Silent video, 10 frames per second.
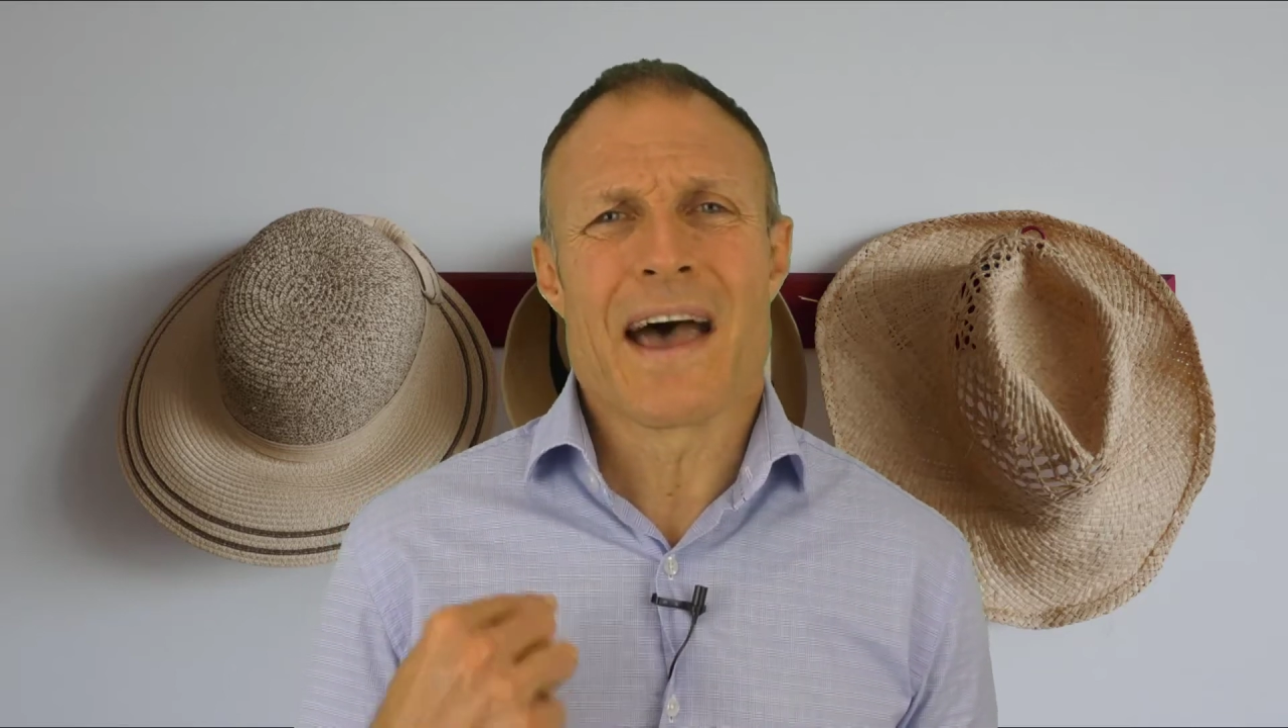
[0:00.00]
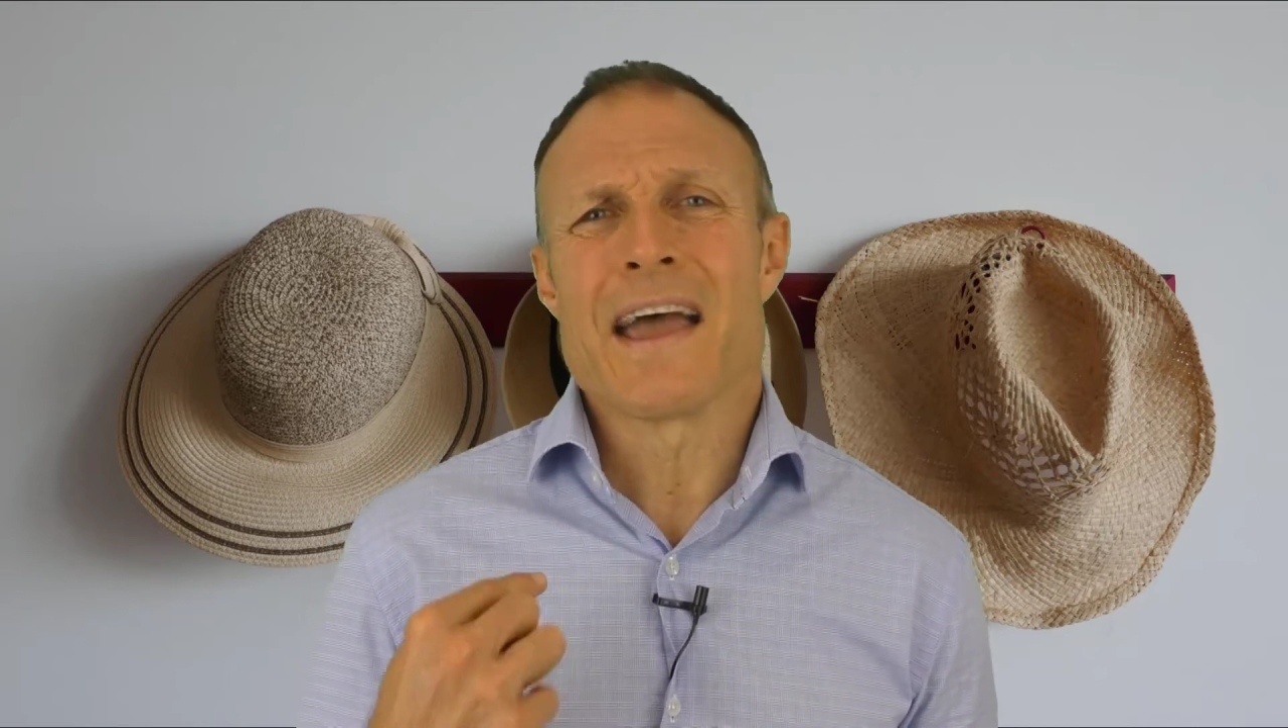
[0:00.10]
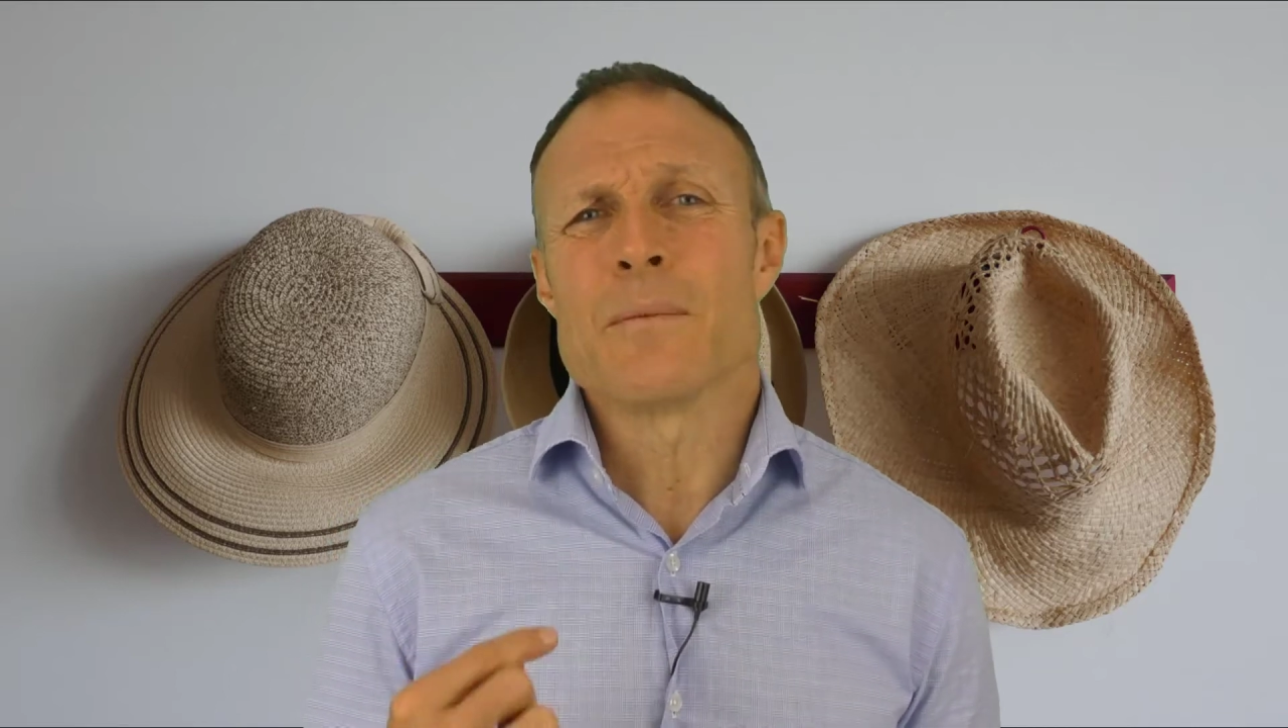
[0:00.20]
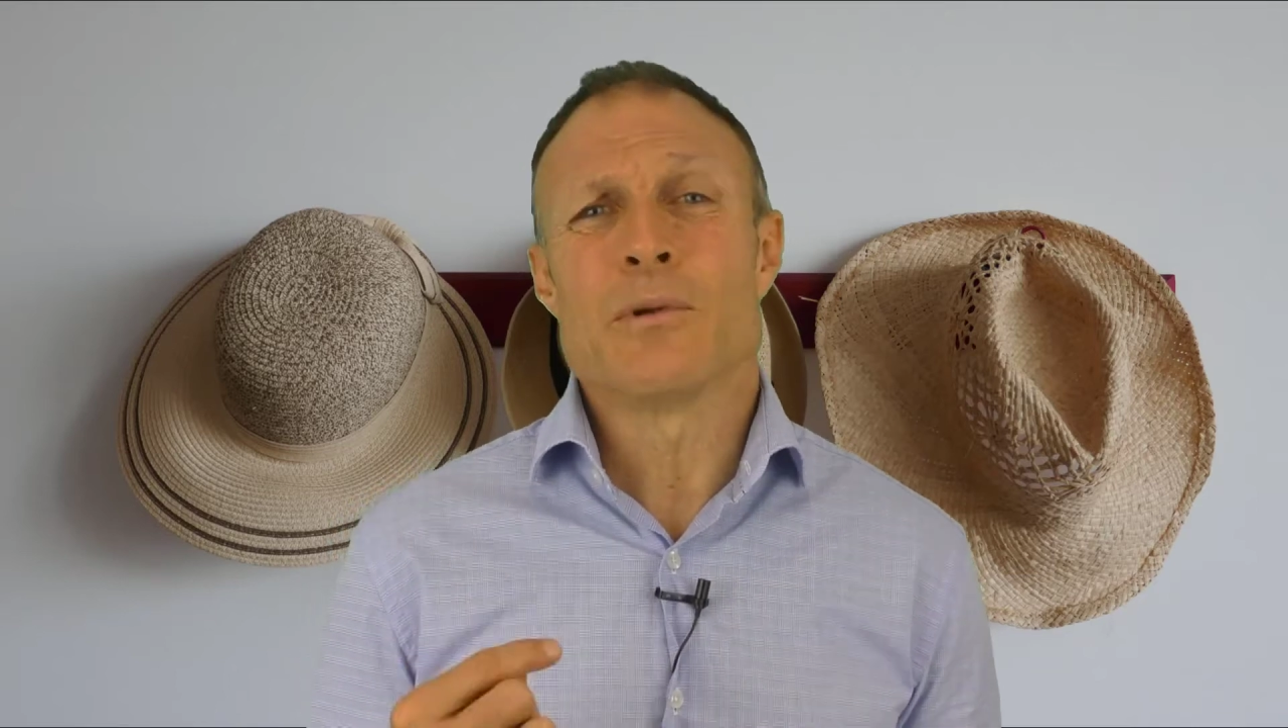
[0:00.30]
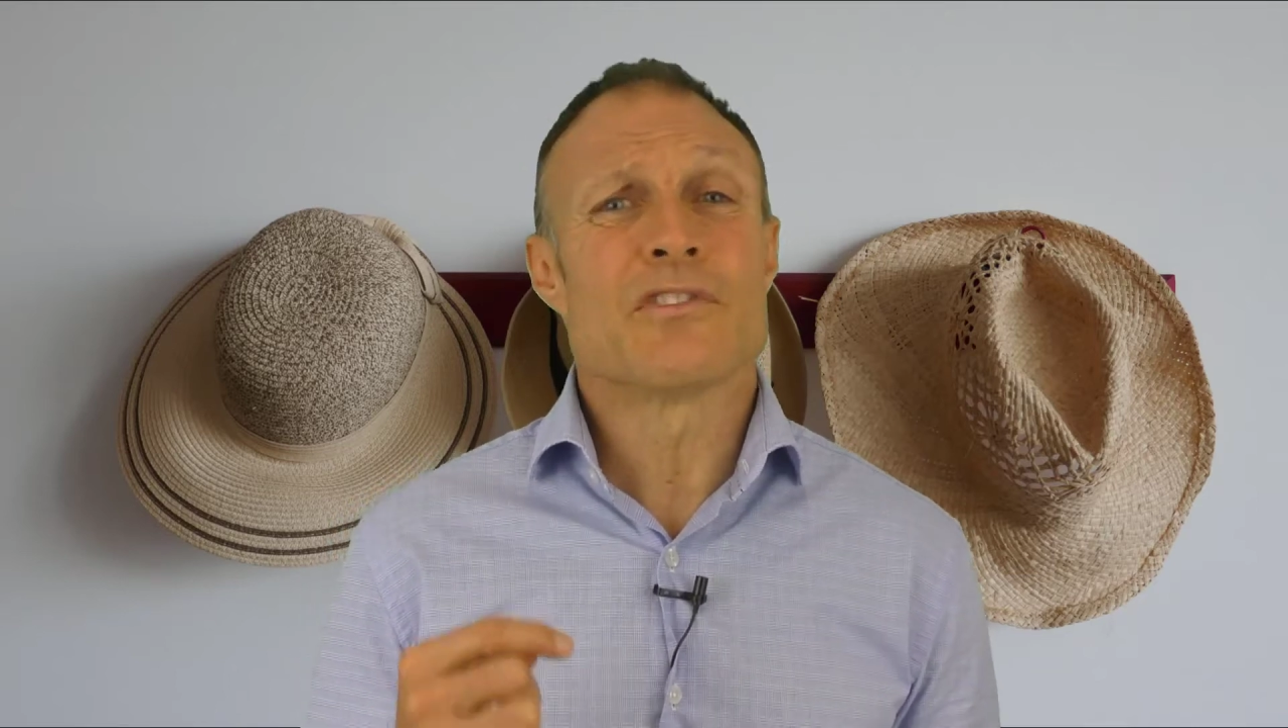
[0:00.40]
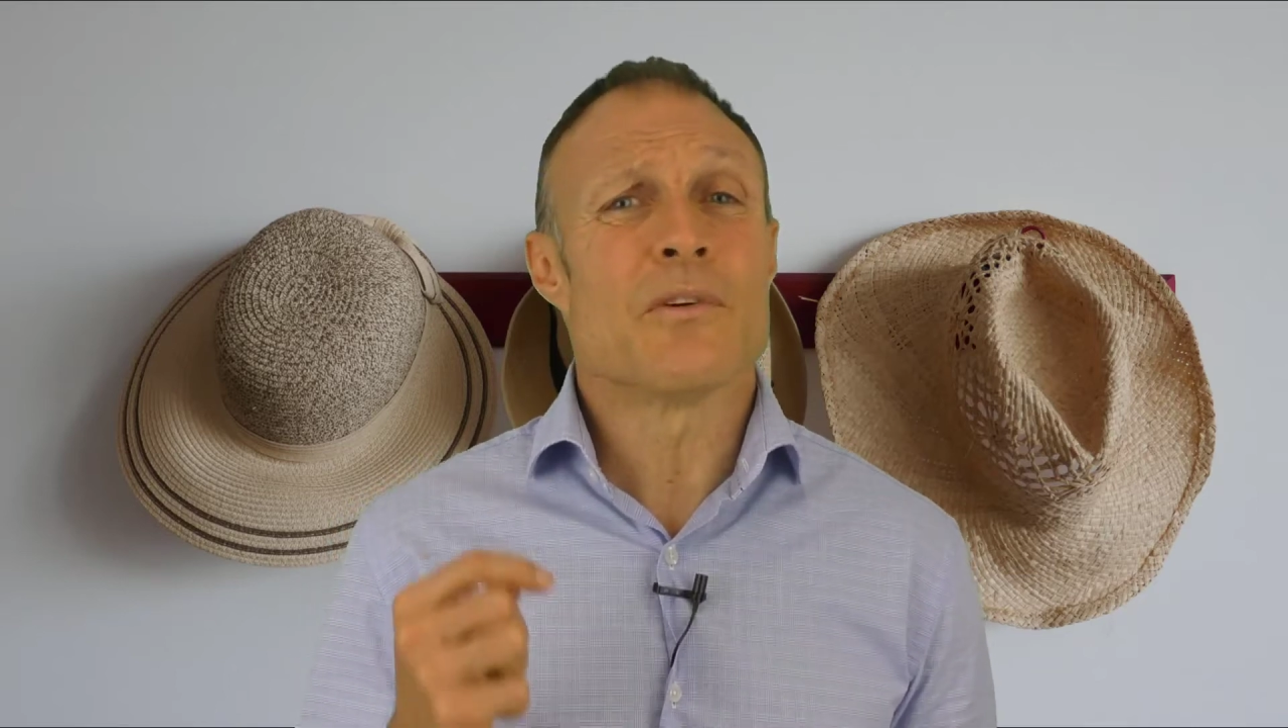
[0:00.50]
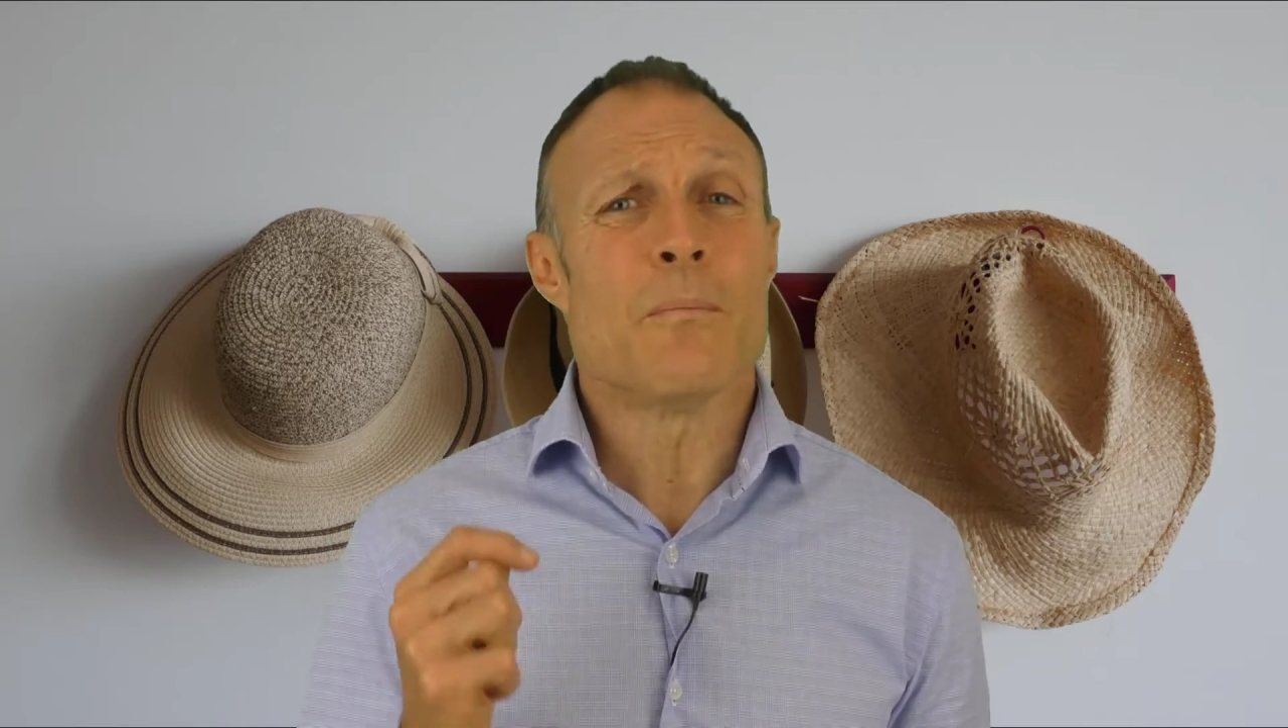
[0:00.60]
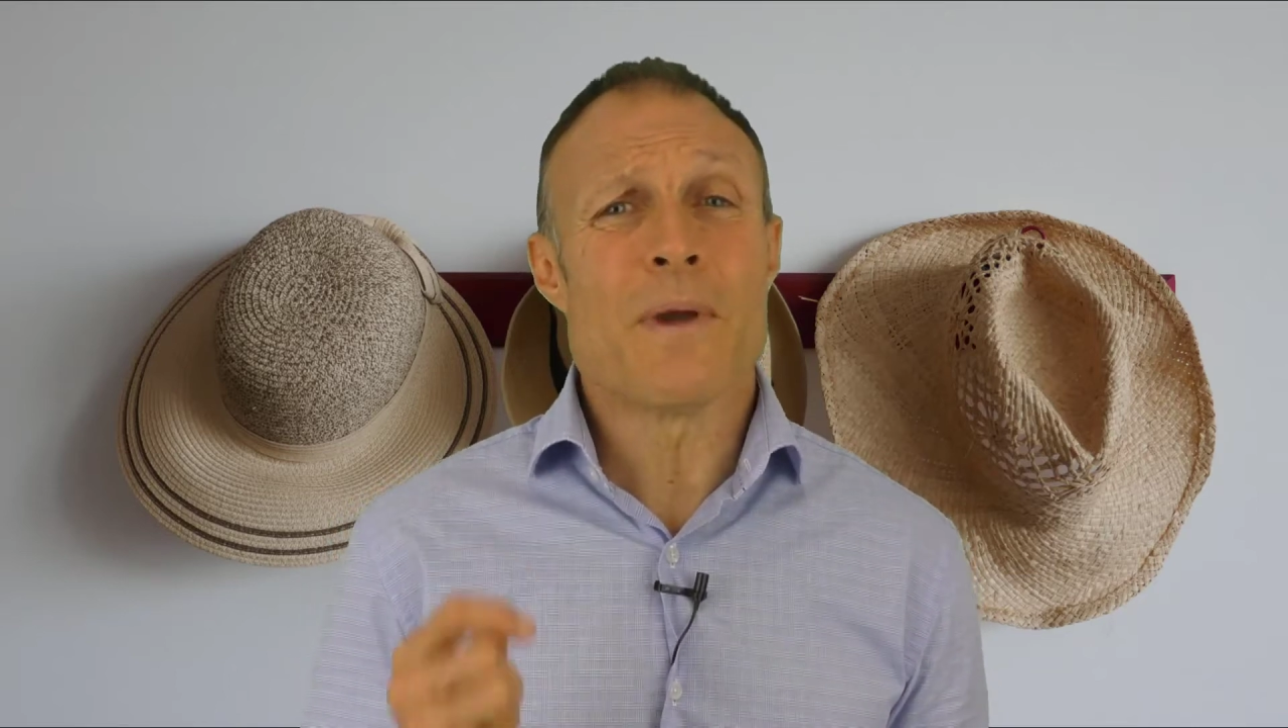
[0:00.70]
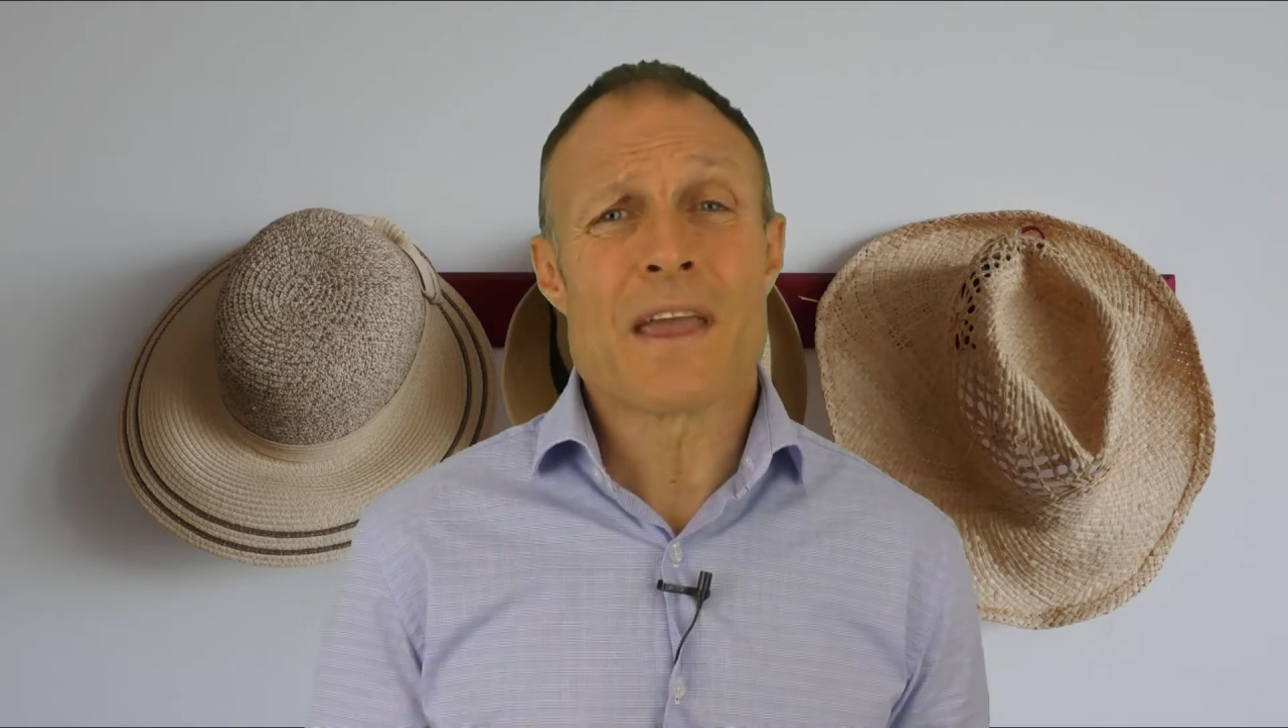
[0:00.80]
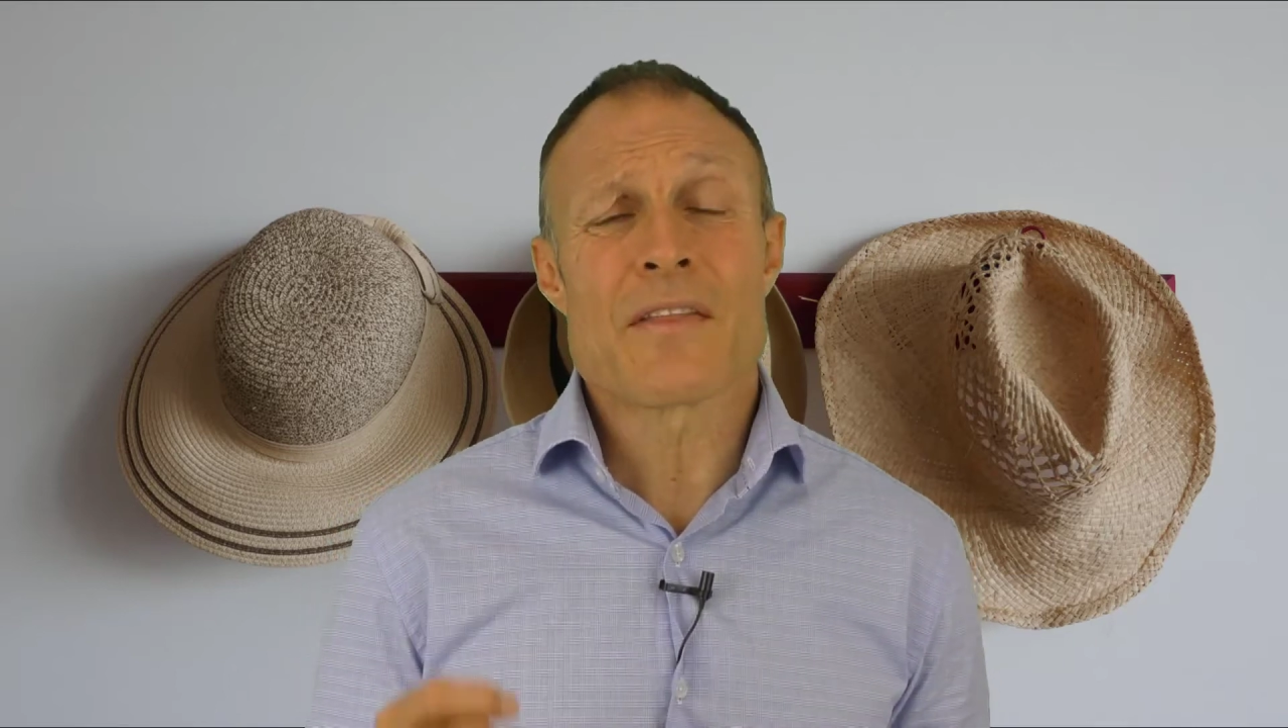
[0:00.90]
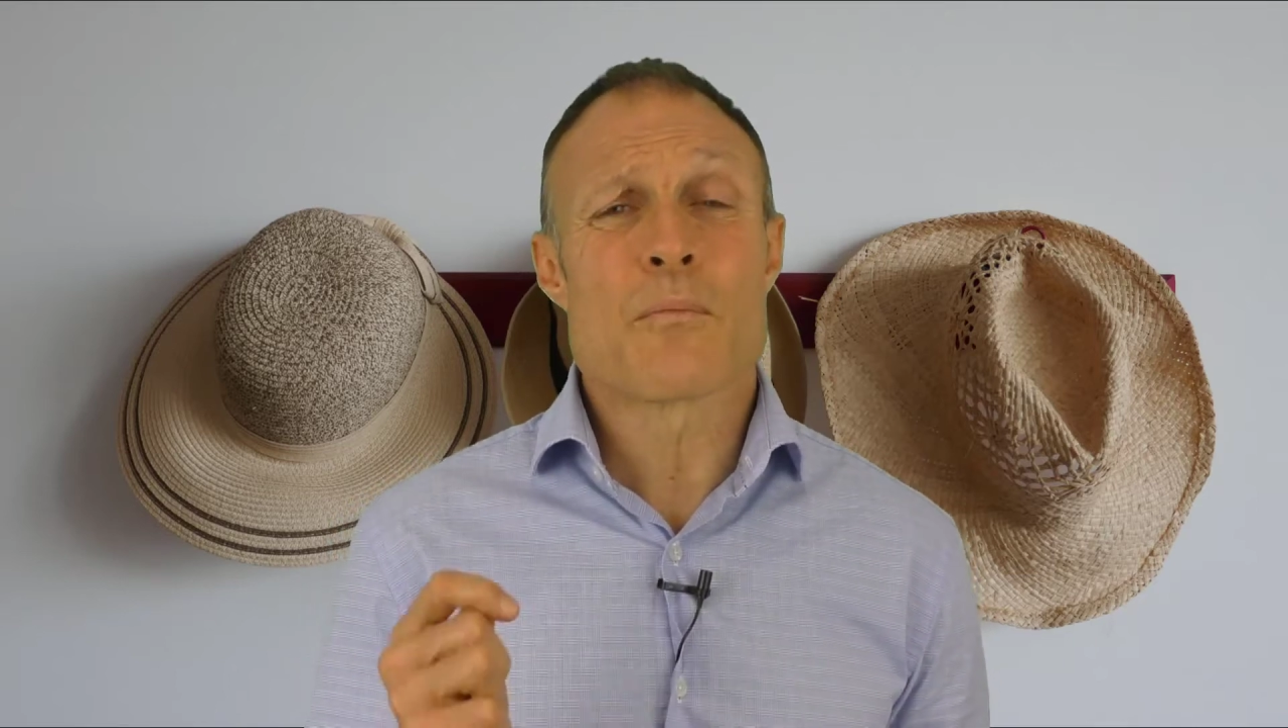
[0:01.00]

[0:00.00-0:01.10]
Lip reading: able to bear